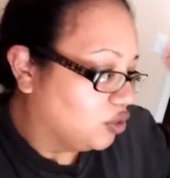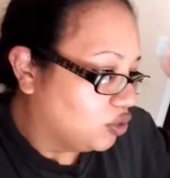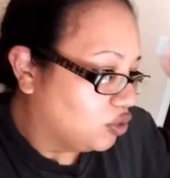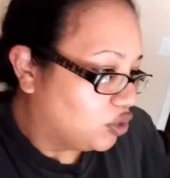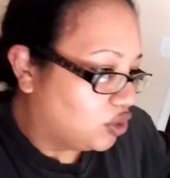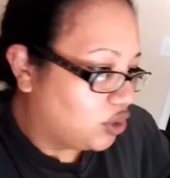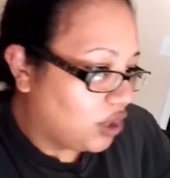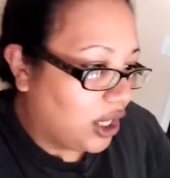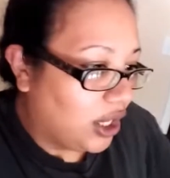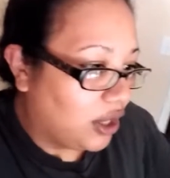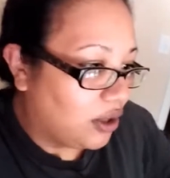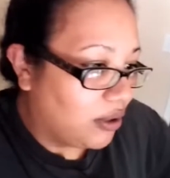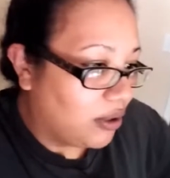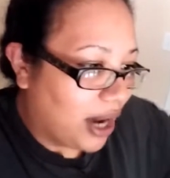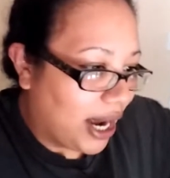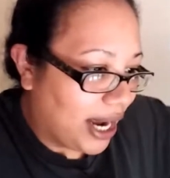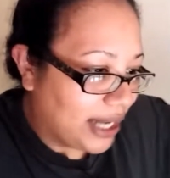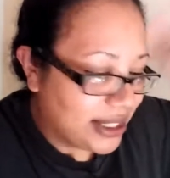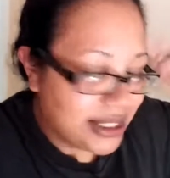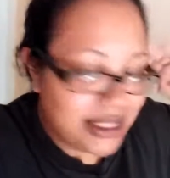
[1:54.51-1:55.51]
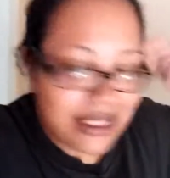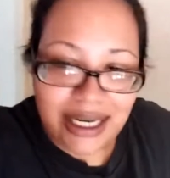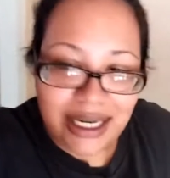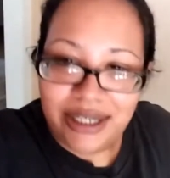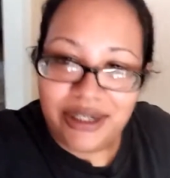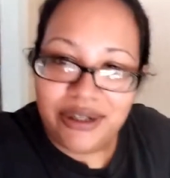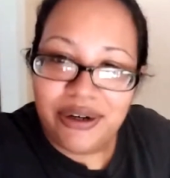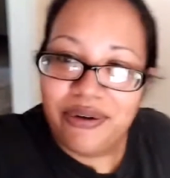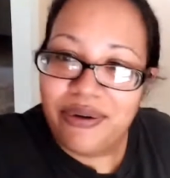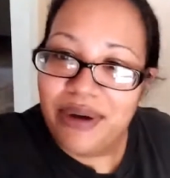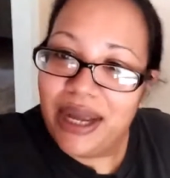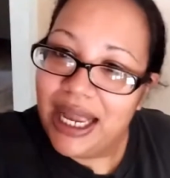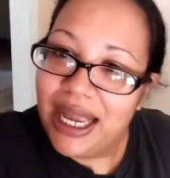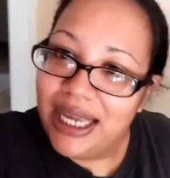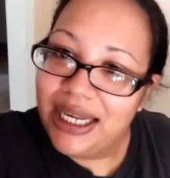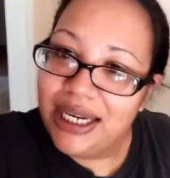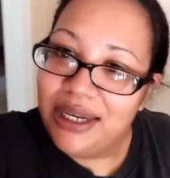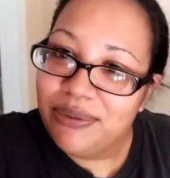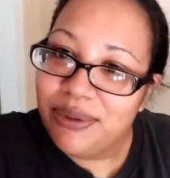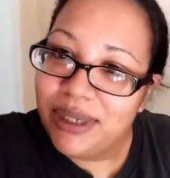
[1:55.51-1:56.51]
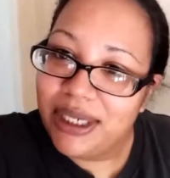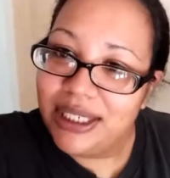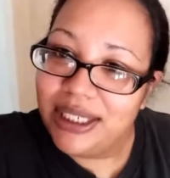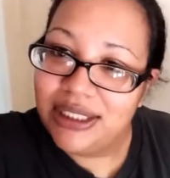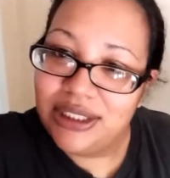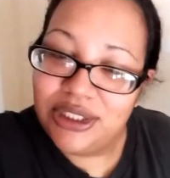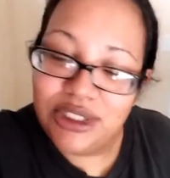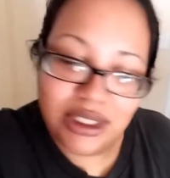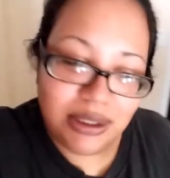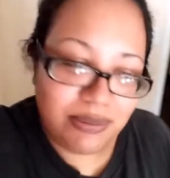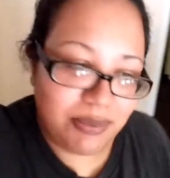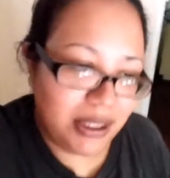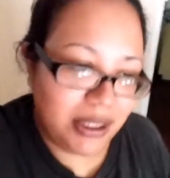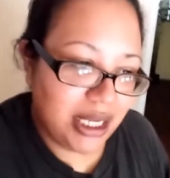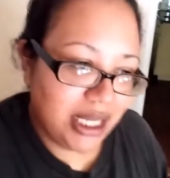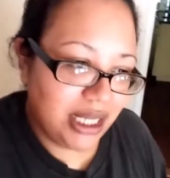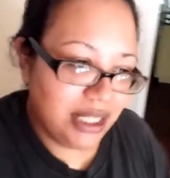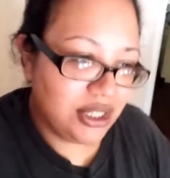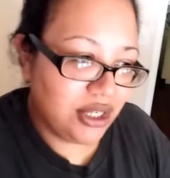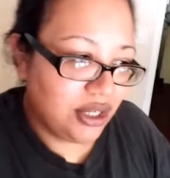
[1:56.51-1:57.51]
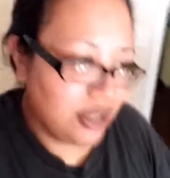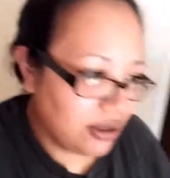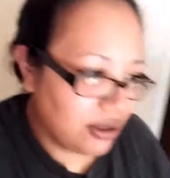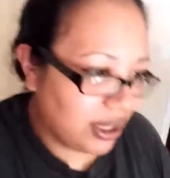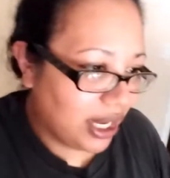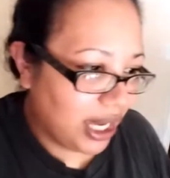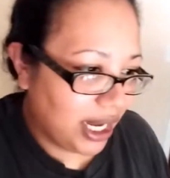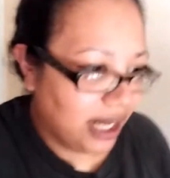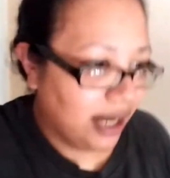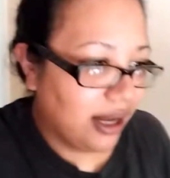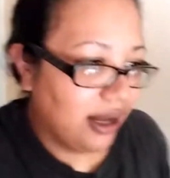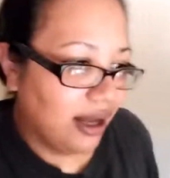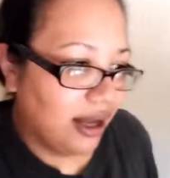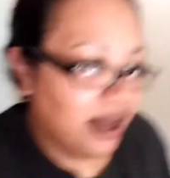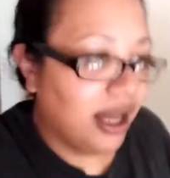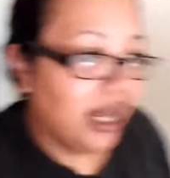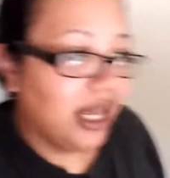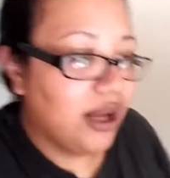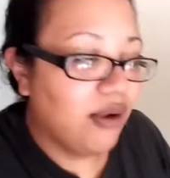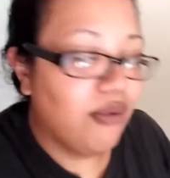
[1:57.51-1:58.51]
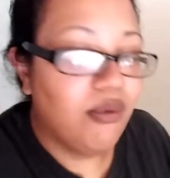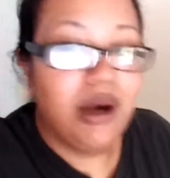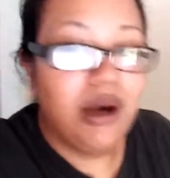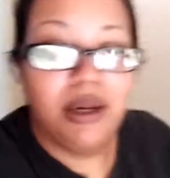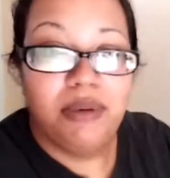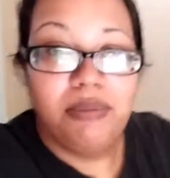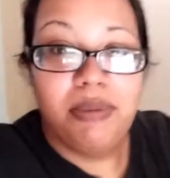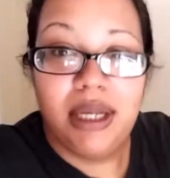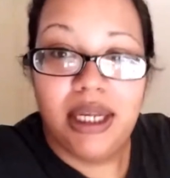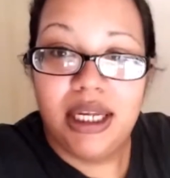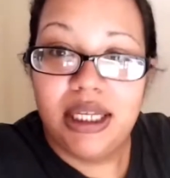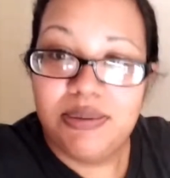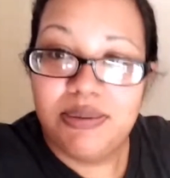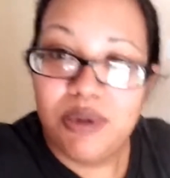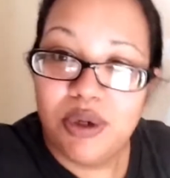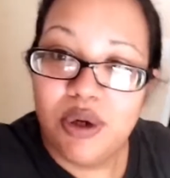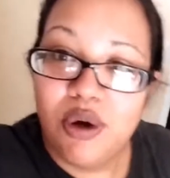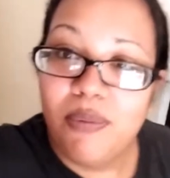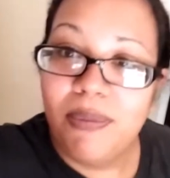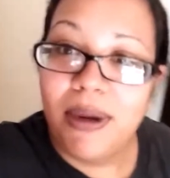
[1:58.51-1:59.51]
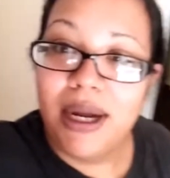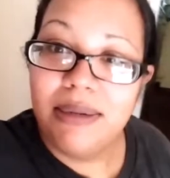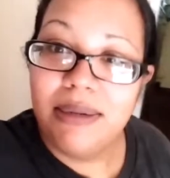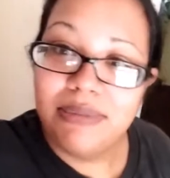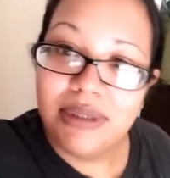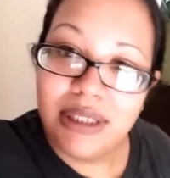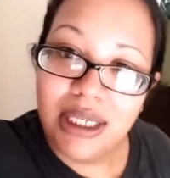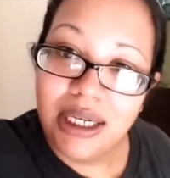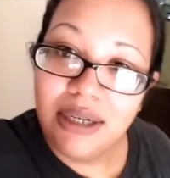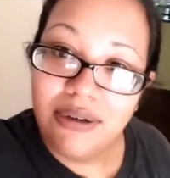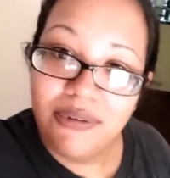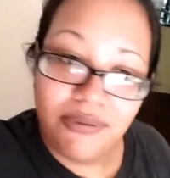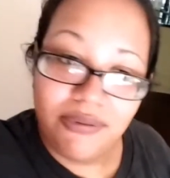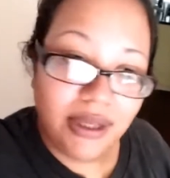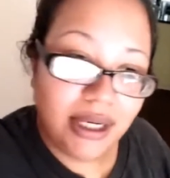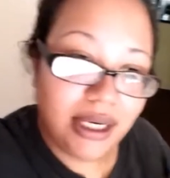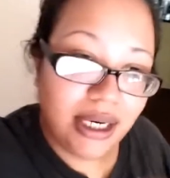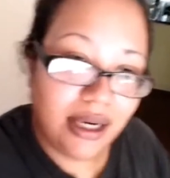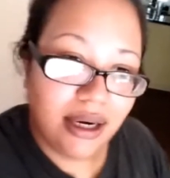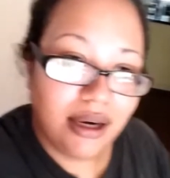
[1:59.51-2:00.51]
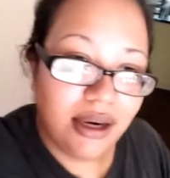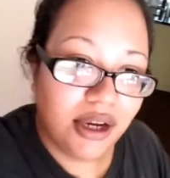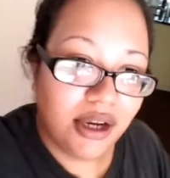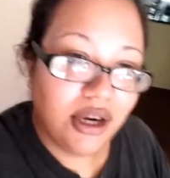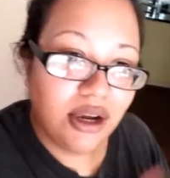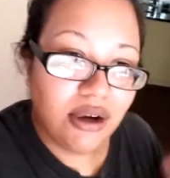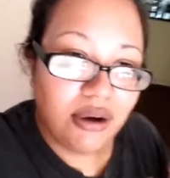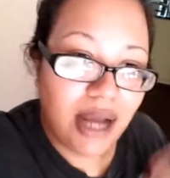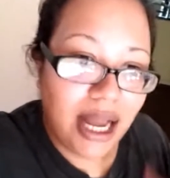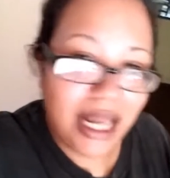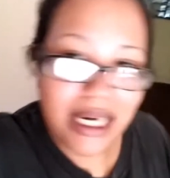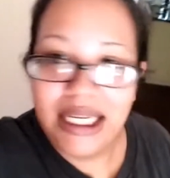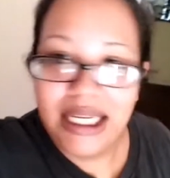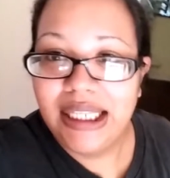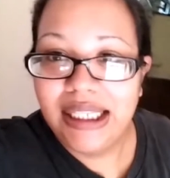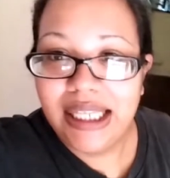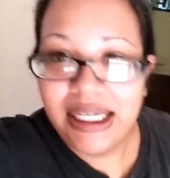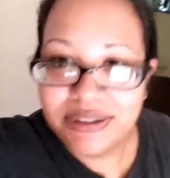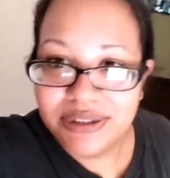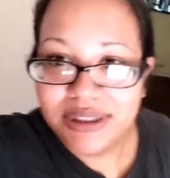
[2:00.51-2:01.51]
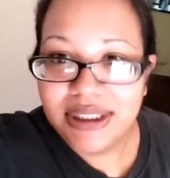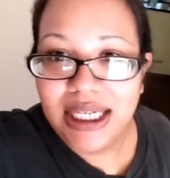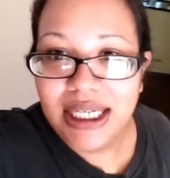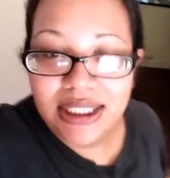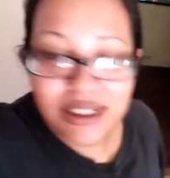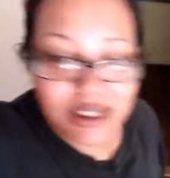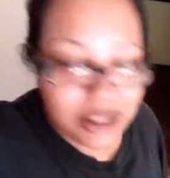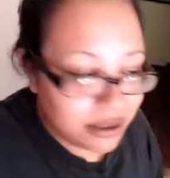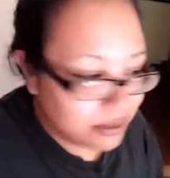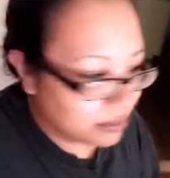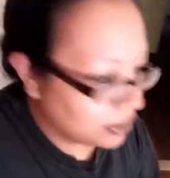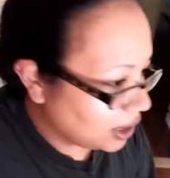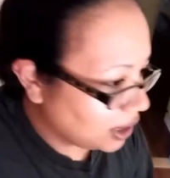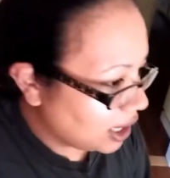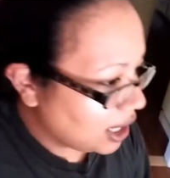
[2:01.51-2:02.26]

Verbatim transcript: So I decided to go anyways, just because, you know, hey, I didn't want my husband to go by himself and, you know, I need the exercise too.